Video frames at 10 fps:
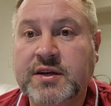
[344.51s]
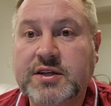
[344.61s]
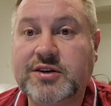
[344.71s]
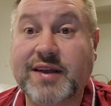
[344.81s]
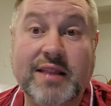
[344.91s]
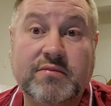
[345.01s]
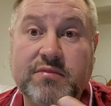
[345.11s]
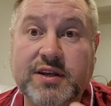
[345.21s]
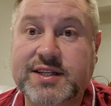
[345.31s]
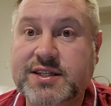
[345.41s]
So again,
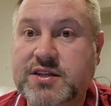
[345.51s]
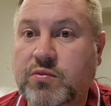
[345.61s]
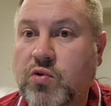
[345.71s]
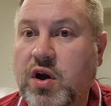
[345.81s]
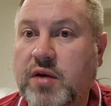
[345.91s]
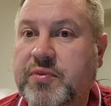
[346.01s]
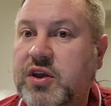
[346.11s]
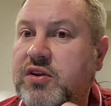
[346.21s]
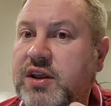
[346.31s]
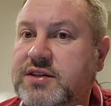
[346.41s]
these things can work, but
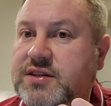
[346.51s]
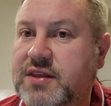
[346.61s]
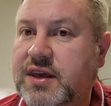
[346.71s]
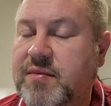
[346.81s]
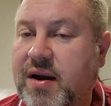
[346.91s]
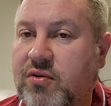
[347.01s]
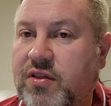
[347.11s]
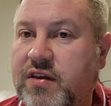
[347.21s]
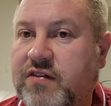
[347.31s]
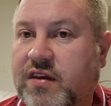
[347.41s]
you need to think about all of
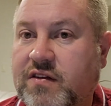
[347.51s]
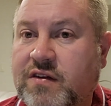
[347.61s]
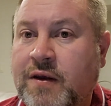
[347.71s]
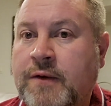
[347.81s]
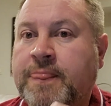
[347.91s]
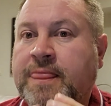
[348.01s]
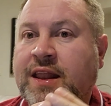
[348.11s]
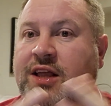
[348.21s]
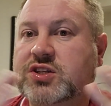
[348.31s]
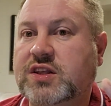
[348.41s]
these things. And
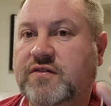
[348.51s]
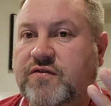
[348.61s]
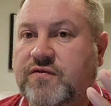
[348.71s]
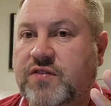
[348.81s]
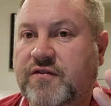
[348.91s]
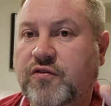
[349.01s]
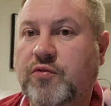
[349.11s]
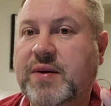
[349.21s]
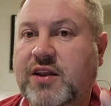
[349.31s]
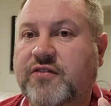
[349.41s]
actually the 4
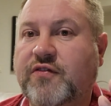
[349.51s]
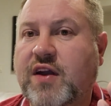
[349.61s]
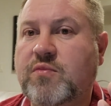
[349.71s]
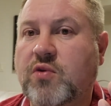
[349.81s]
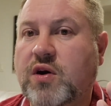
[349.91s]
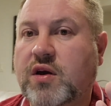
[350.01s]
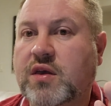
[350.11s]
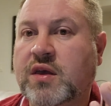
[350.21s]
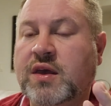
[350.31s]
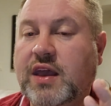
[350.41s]
pillars framework
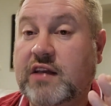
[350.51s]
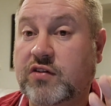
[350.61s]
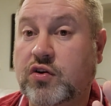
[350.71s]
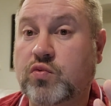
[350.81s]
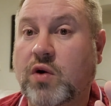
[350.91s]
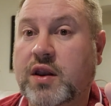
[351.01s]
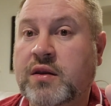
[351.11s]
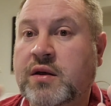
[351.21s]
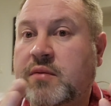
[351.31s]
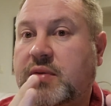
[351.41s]
is a good one,
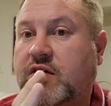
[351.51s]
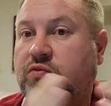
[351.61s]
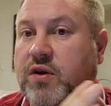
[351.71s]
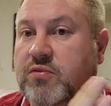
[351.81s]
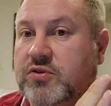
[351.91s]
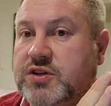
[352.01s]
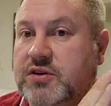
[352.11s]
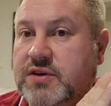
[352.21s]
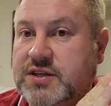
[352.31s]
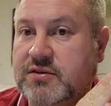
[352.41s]
because what it will
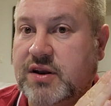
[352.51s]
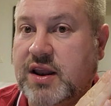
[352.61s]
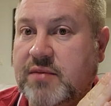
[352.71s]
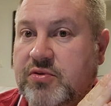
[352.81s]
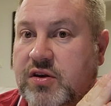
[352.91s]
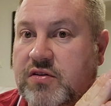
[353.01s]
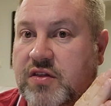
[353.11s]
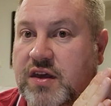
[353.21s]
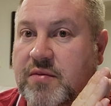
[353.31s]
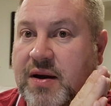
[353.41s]
do is it will enable you to
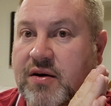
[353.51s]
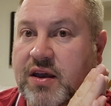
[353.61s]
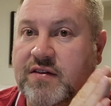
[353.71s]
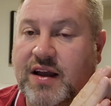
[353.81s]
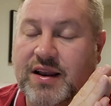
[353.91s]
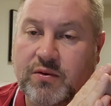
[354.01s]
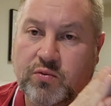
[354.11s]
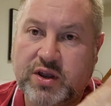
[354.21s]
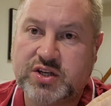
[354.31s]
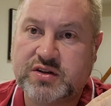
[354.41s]
think about exactly
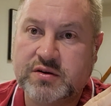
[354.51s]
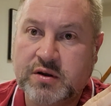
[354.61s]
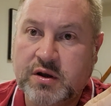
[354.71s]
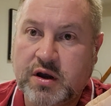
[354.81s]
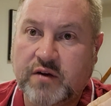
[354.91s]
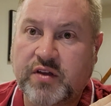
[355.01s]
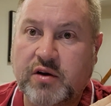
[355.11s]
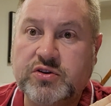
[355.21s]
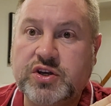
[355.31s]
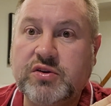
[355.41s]
which of
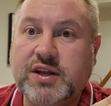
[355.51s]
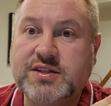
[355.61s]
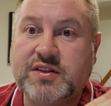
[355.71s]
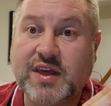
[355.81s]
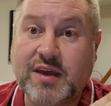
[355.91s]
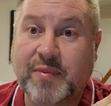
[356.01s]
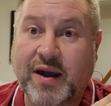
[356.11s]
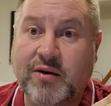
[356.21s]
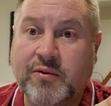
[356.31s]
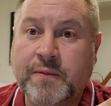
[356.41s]
those you need to think
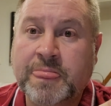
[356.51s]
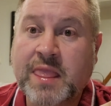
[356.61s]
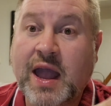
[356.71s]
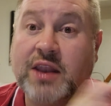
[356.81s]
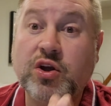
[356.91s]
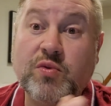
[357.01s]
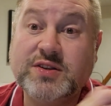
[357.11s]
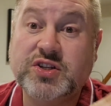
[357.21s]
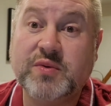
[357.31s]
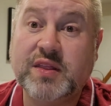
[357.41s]
about and who is
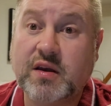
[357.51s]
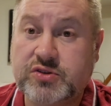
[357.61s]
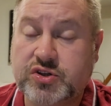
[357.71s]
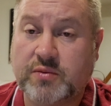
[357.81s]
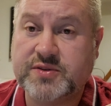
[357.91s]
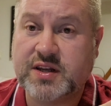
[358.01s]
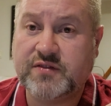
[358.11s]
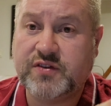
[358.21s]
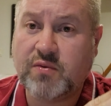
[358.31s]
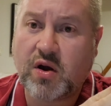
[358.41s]
doing those jobs. And
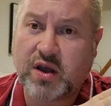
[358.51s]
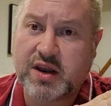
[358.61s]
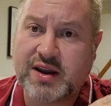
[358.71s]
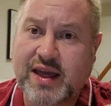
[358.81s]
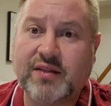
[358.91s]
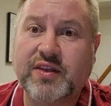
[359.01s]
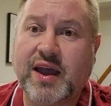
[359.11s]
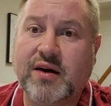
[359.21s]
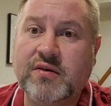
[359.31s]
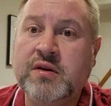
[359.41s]
if you aren't going to nail
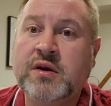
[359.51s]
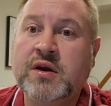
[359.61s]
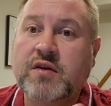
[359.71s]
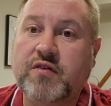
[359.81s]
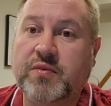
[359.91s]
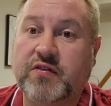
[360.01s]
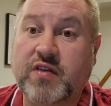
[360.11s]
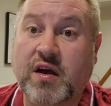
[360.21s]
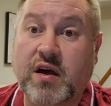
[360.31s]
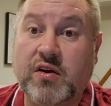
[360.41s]
down from the
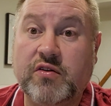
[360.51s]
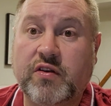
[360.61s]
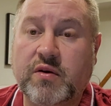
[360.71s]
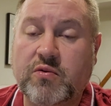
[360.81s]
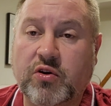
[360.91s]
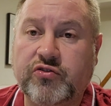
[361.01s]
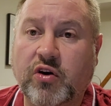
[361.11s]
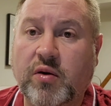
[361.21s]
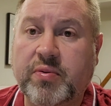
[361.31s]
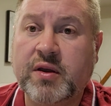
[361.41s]
start who's doing what
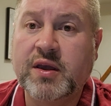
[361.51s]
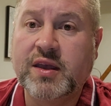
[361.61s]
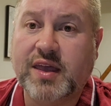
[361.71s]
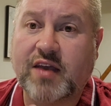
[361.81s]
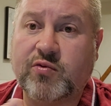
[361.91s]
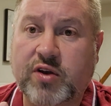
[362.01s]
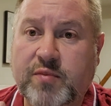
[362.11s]
job, guess what?